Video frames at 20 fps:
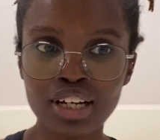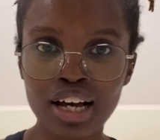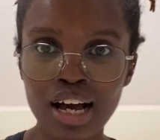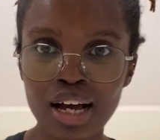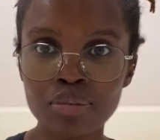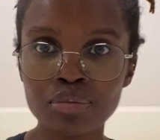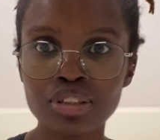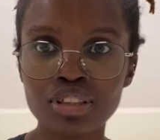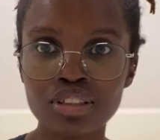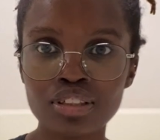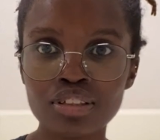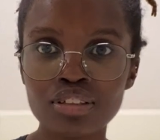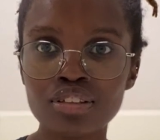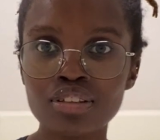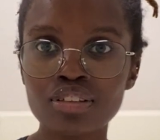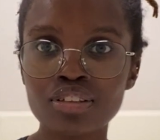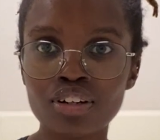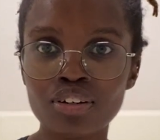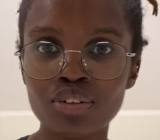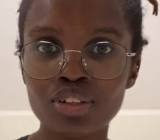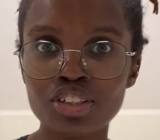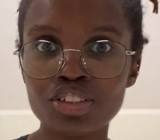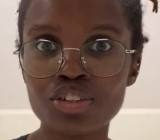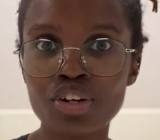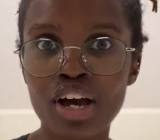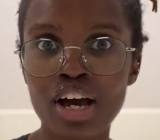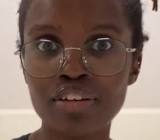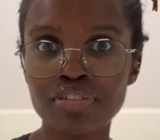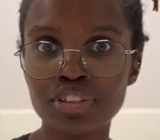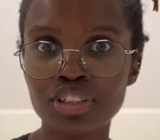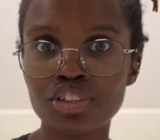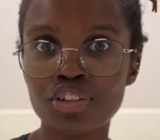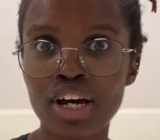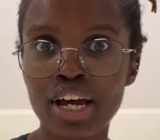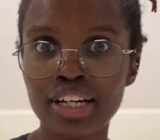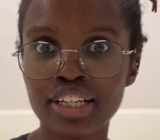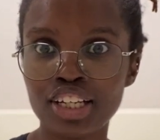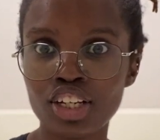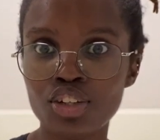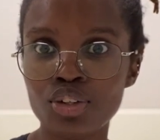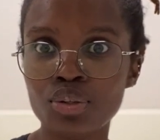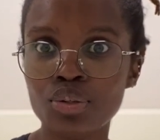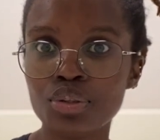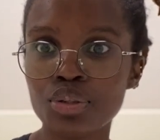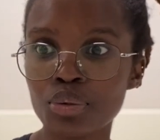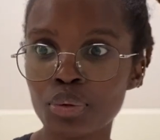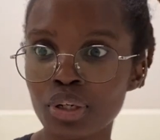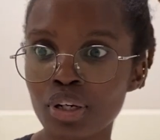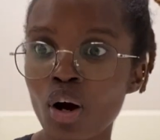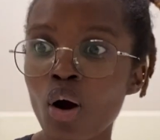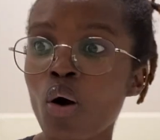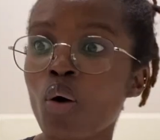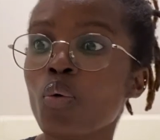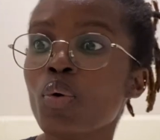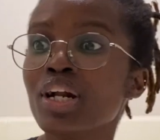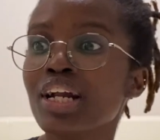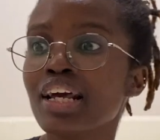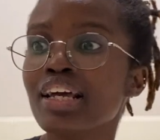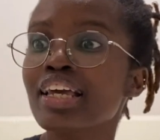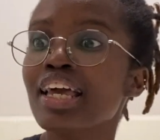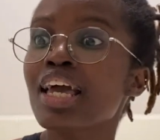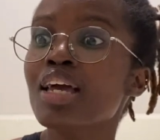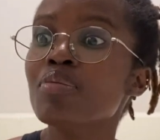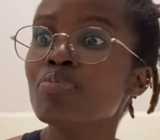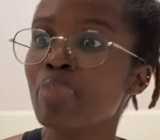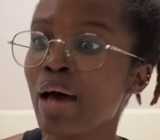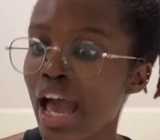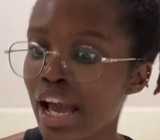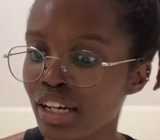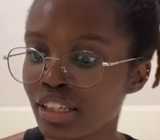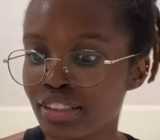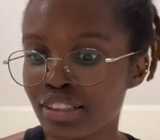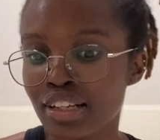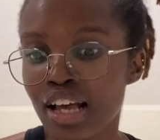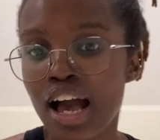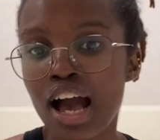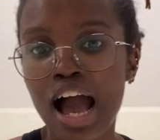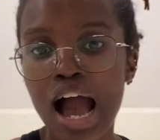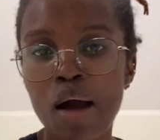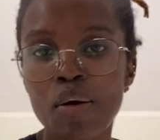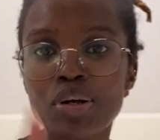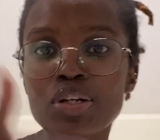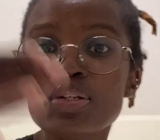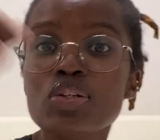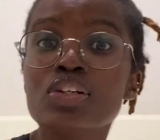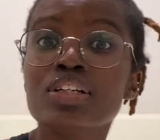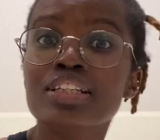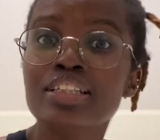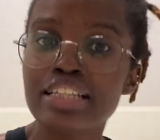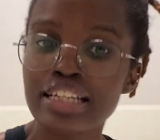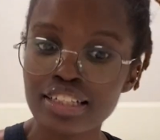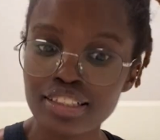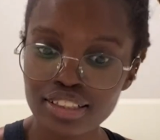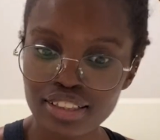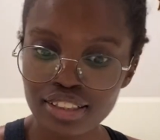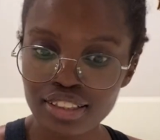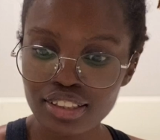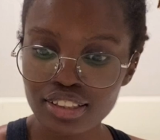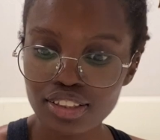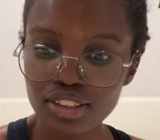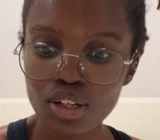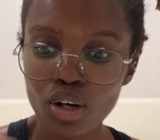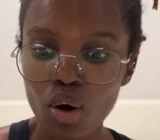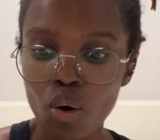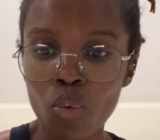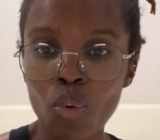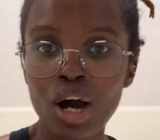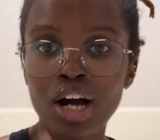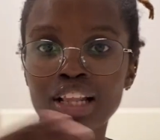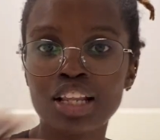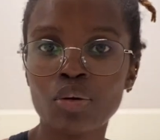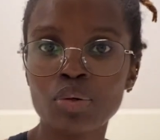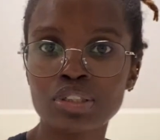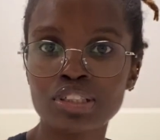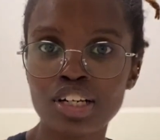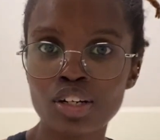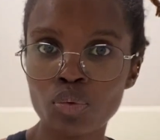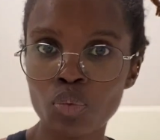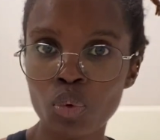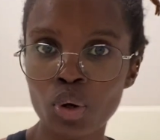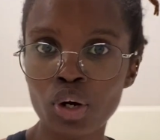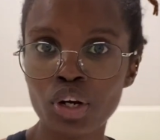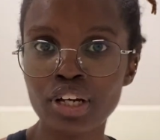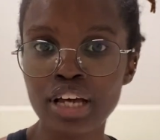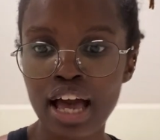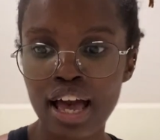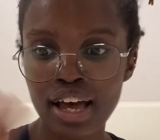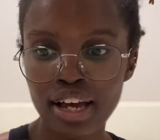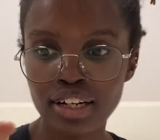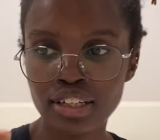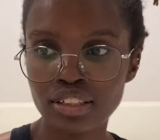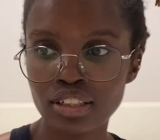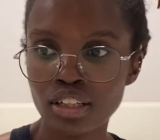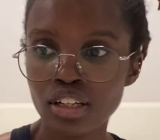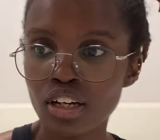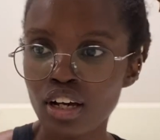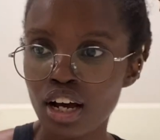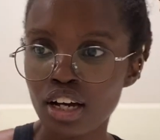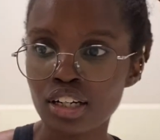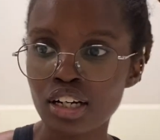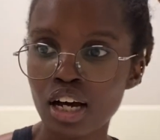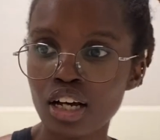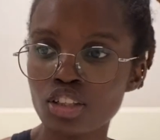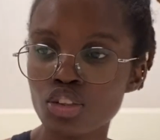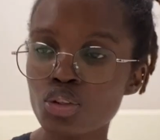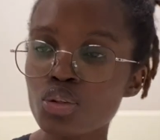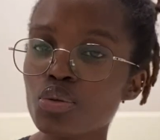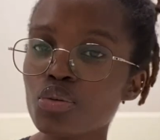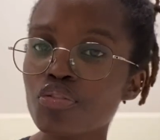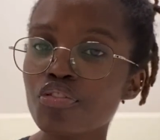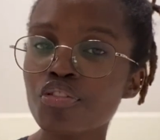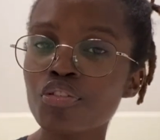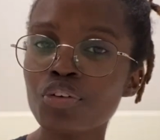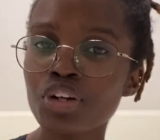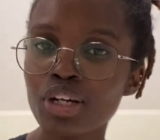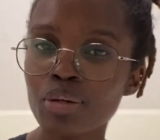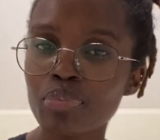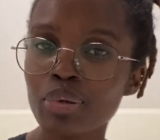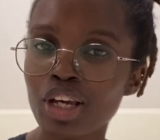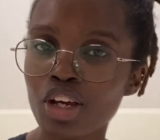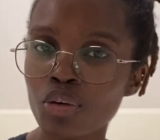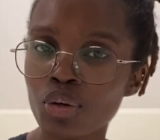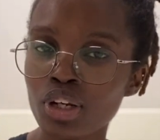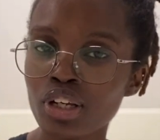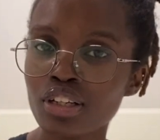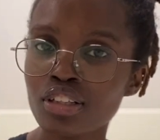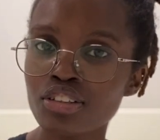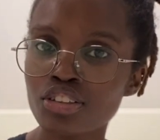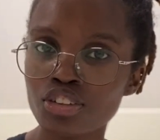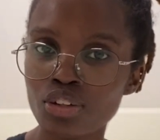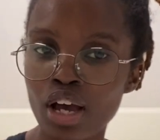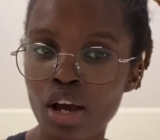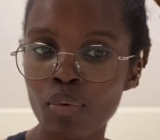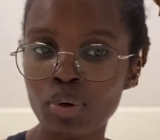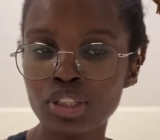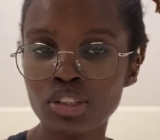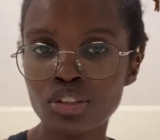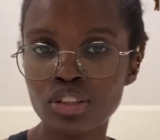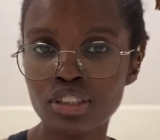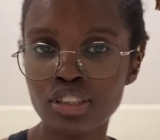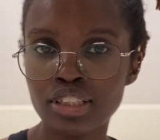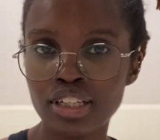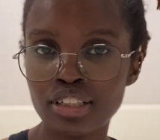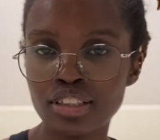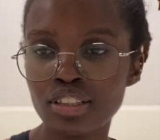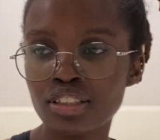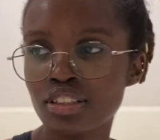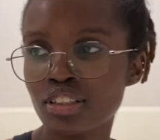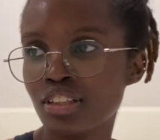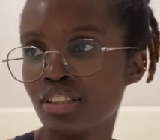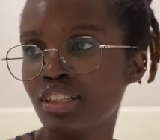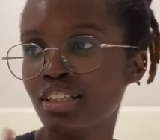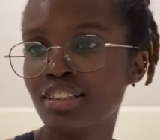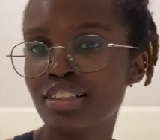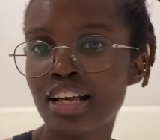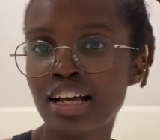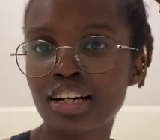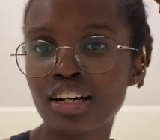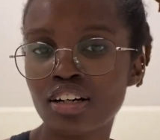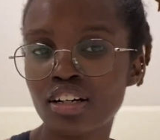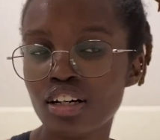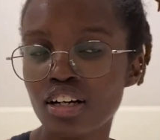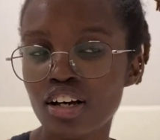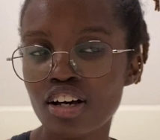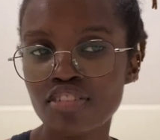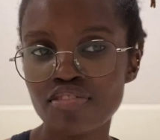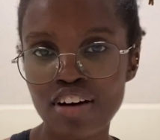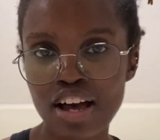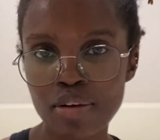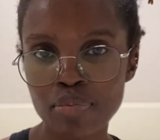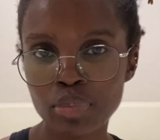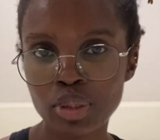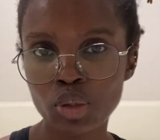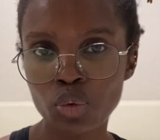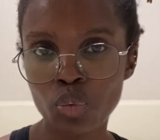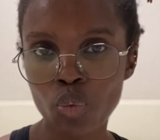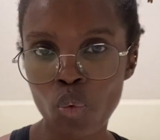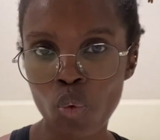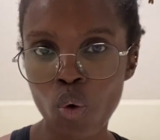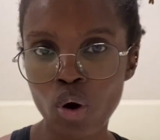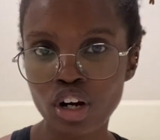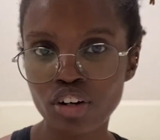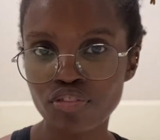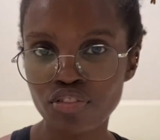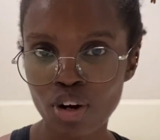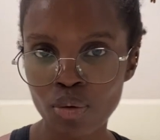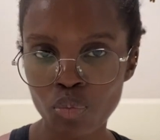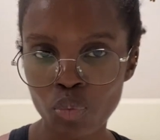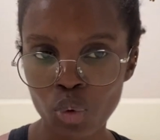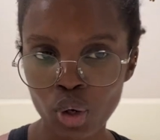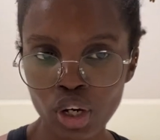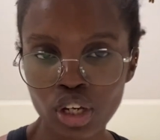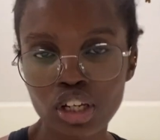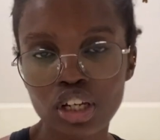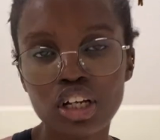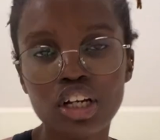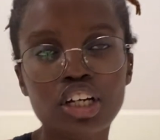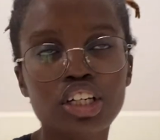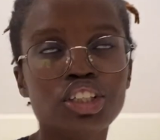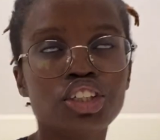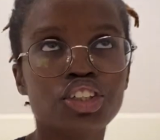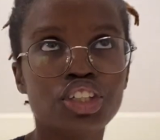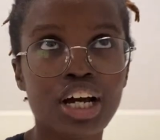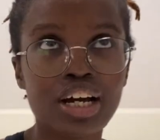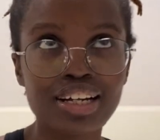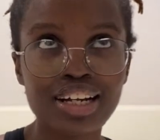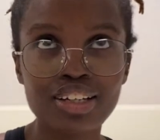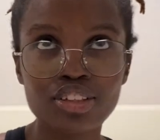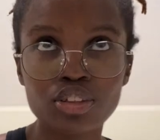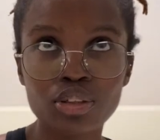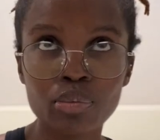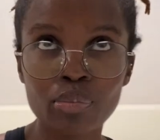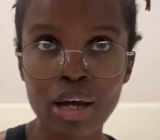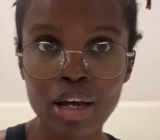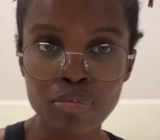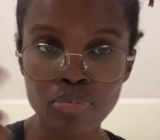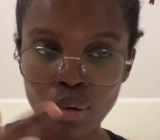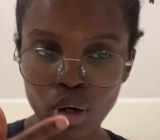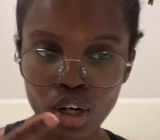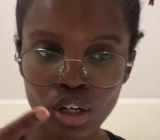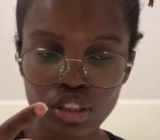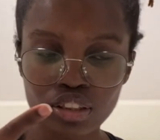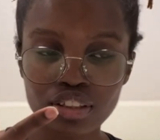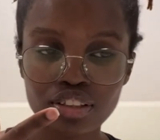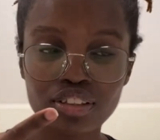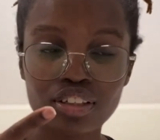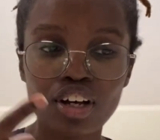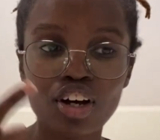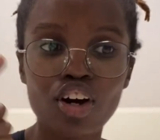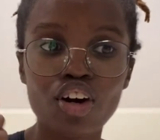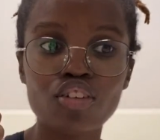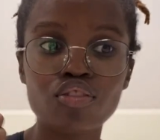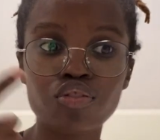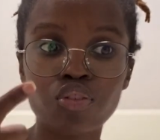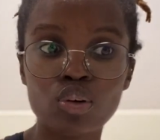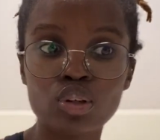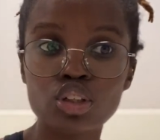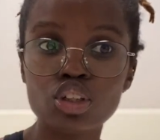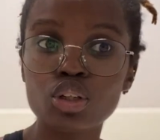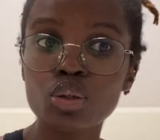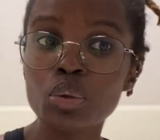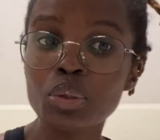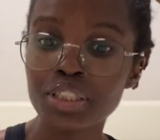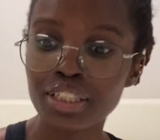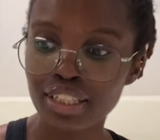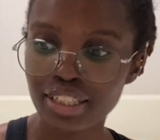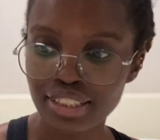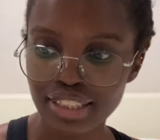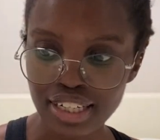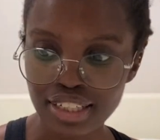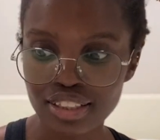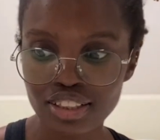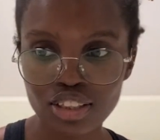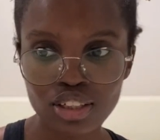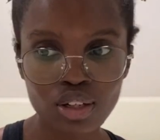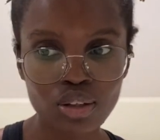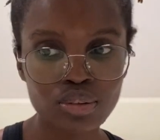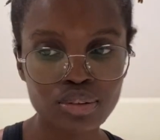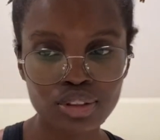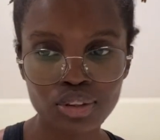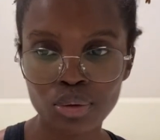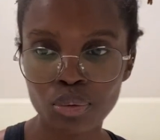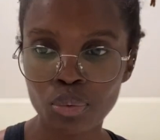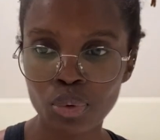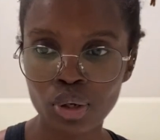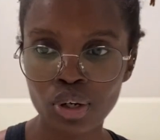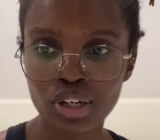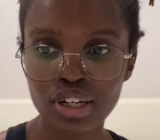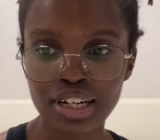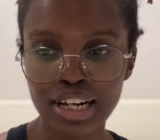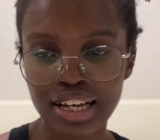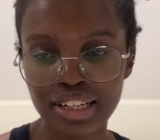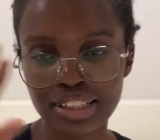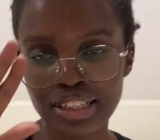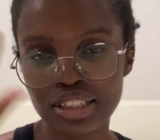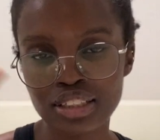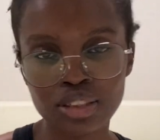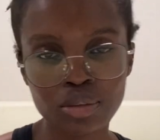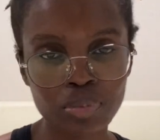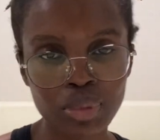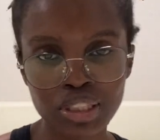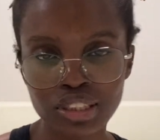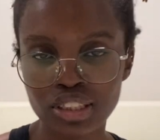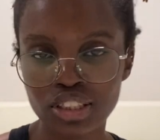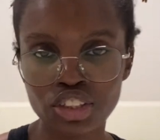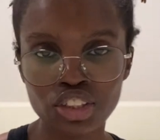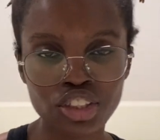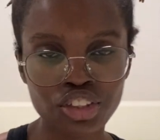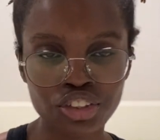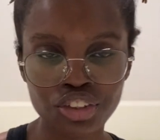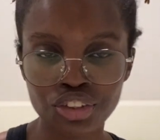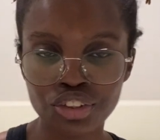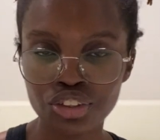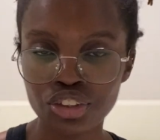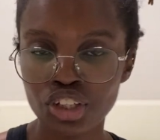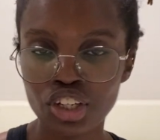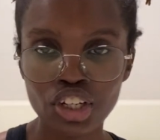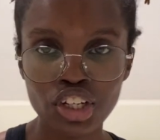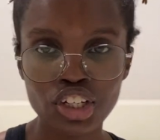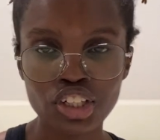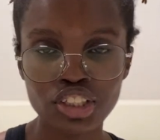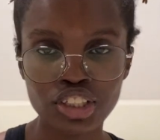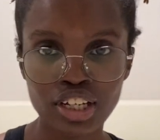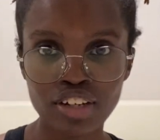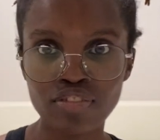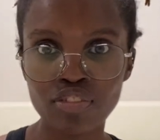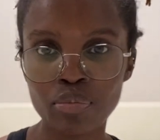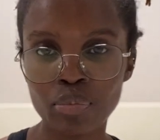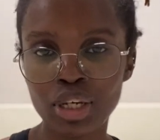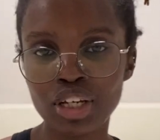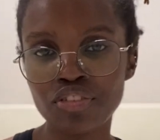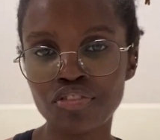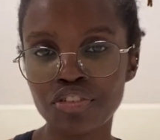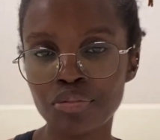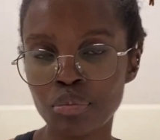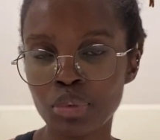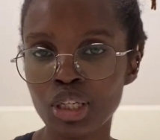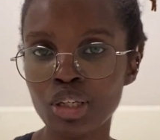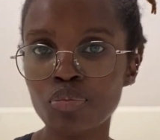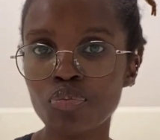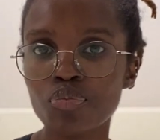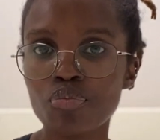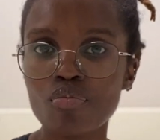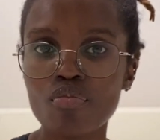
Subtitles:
I'm still going to have to try and get used to it. Oh, when I came back, because I went to the dentist while I was at work. I had got 2-3 periods, so I went to the dentist because he's like a 5-minute walk from work. Shout out to my boss for choosing a dentist close to work. Like, that's the best decision she ever made for me.